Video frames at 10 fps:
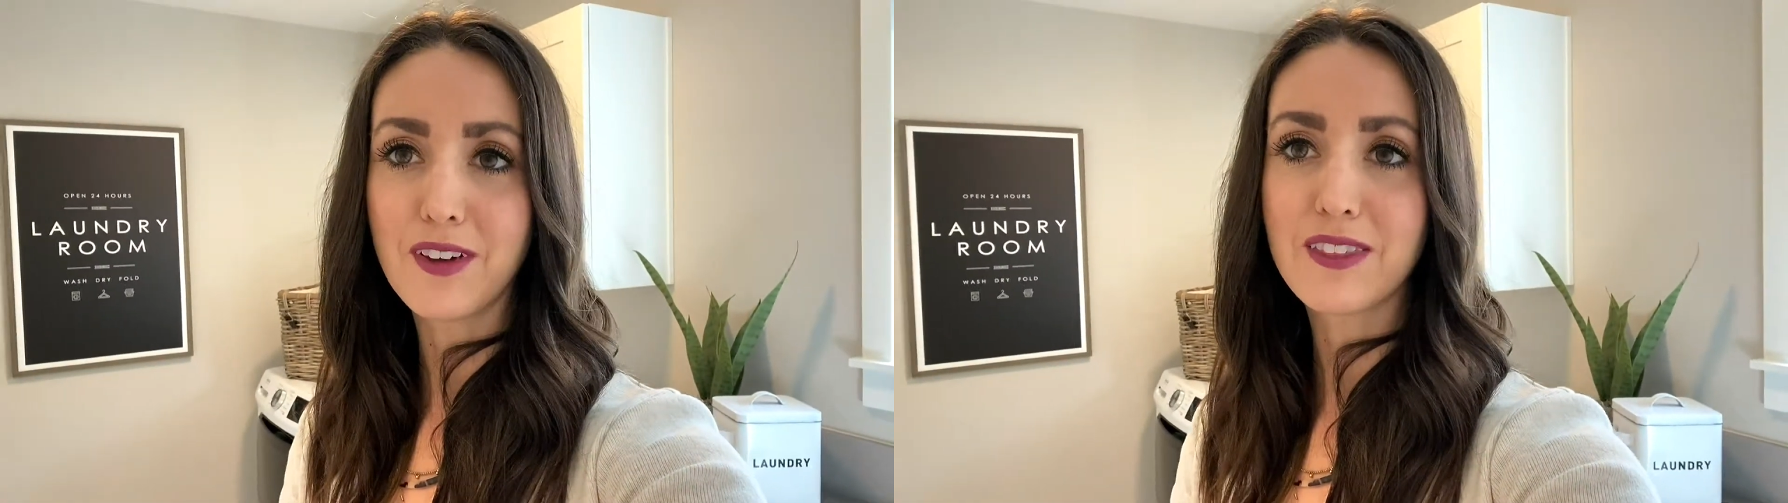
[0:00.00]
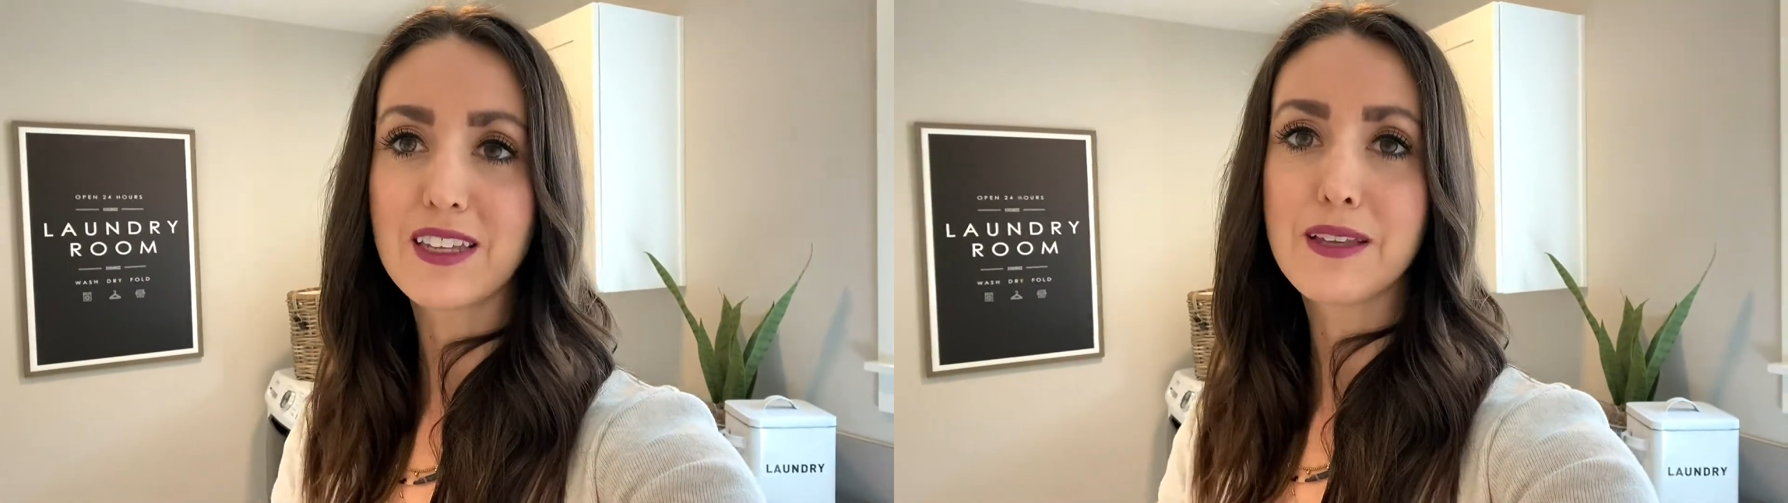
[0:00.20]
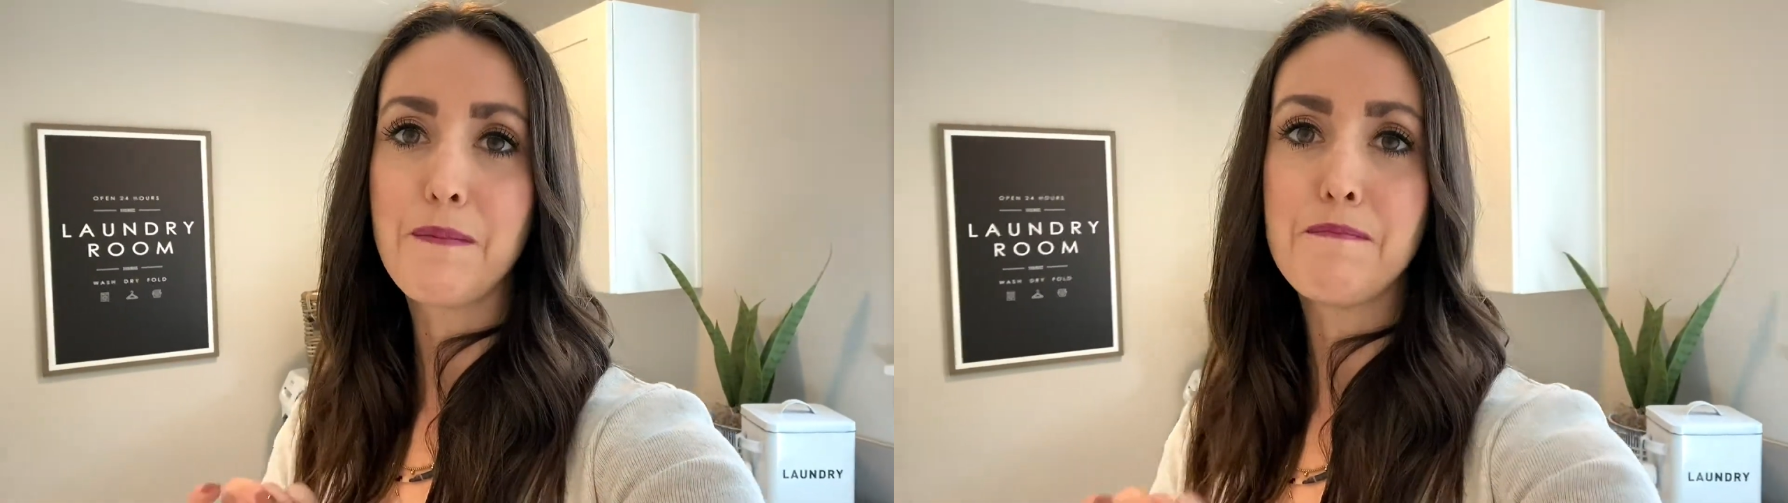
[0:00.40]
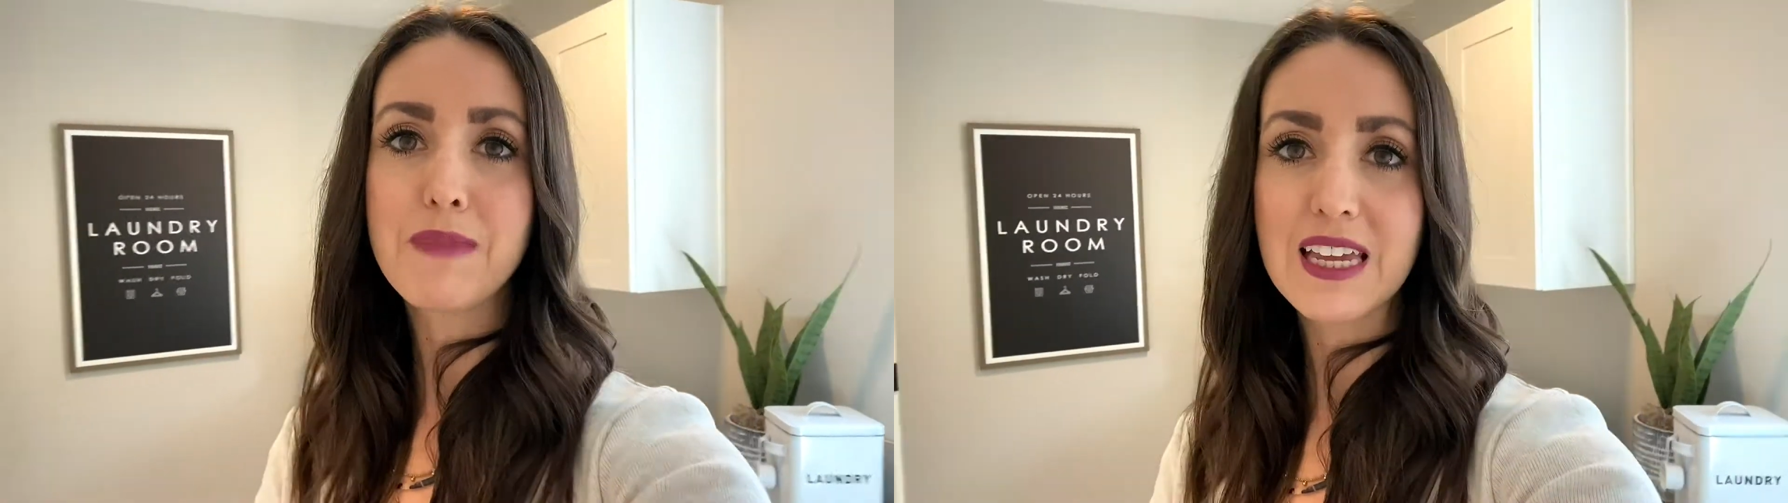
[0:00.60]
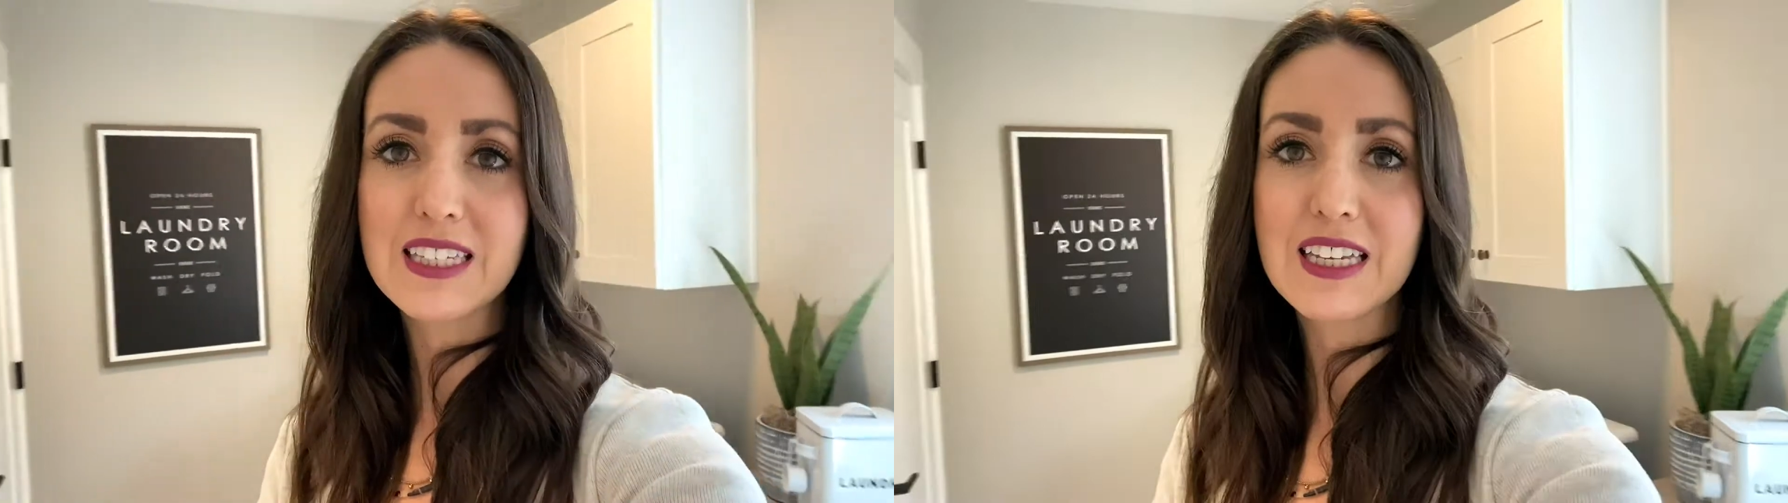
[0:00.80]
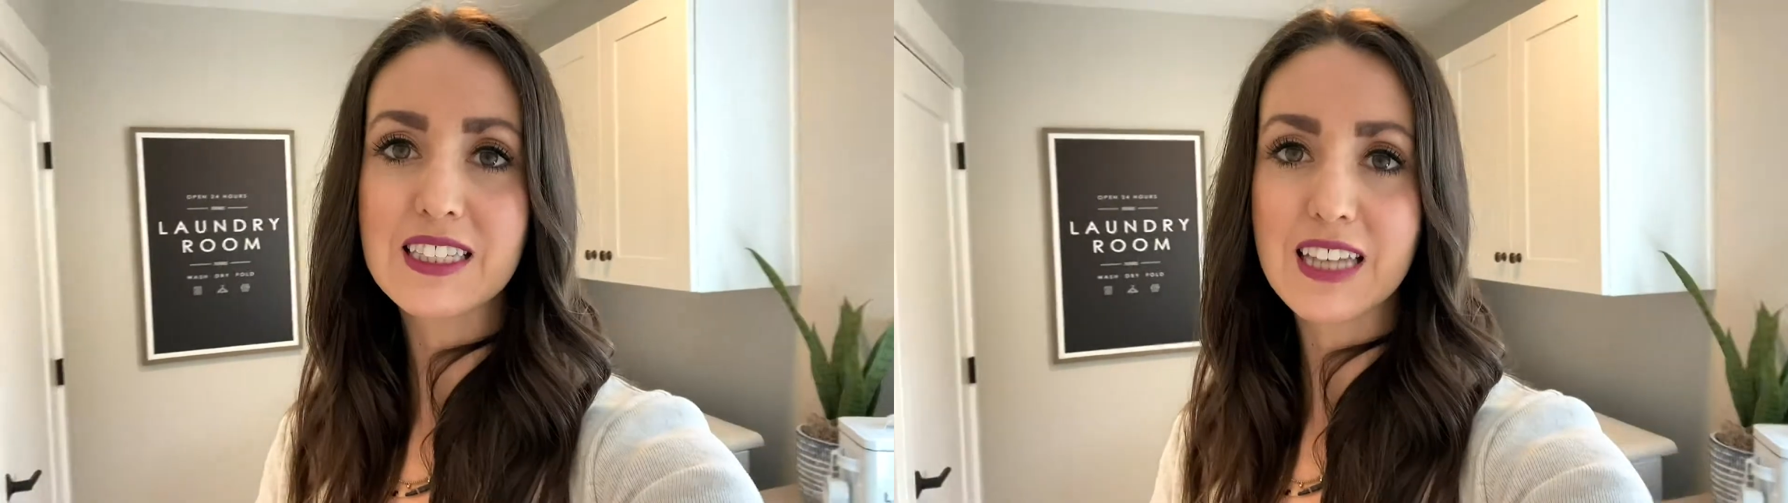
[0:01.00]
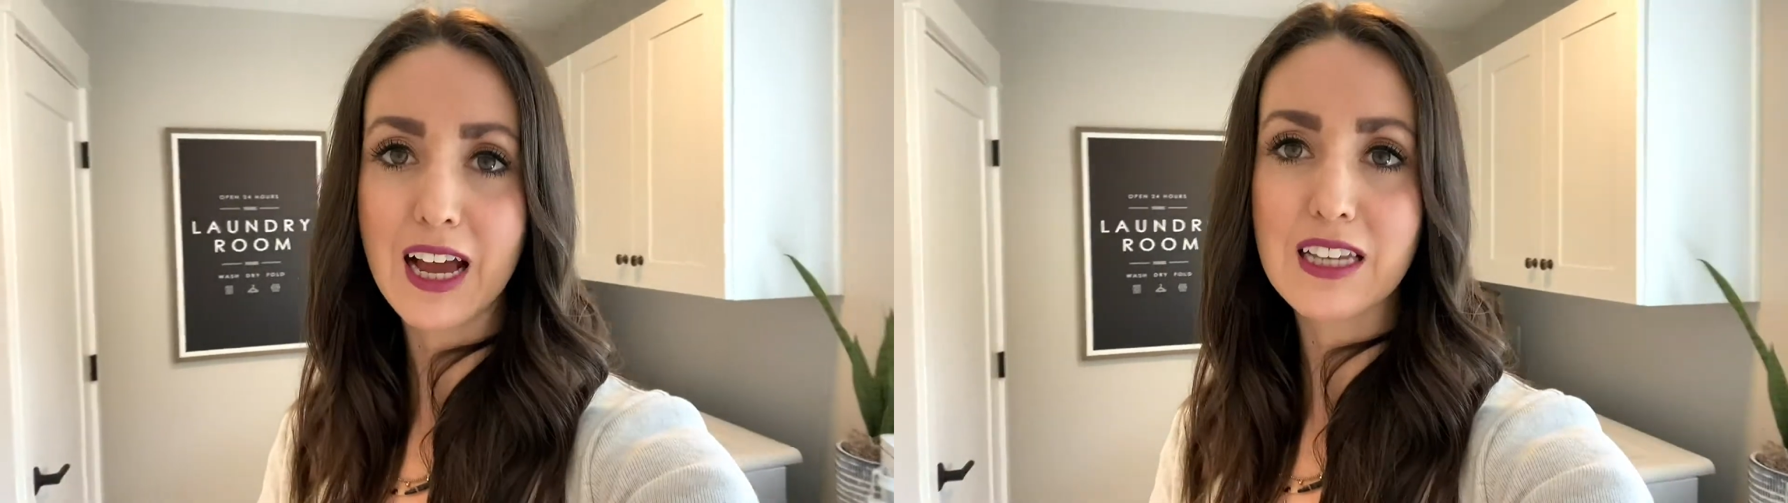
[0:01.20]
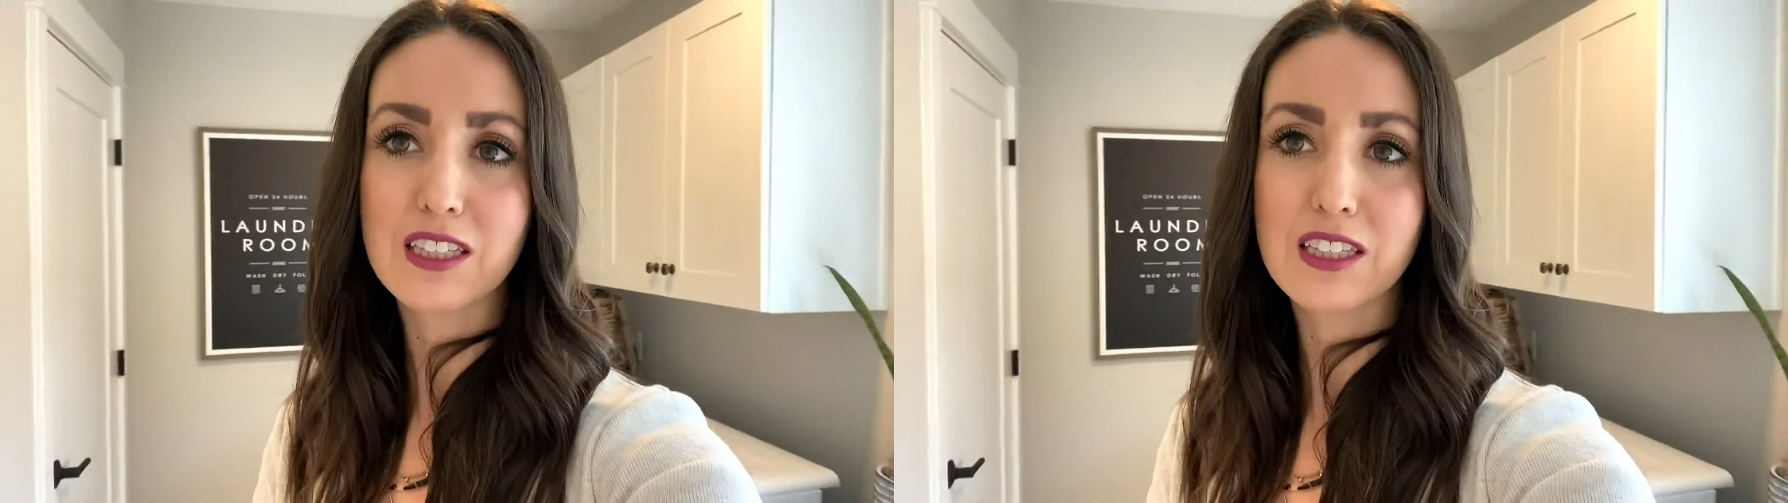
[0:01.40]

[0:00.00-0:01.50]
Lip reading: these amazing sized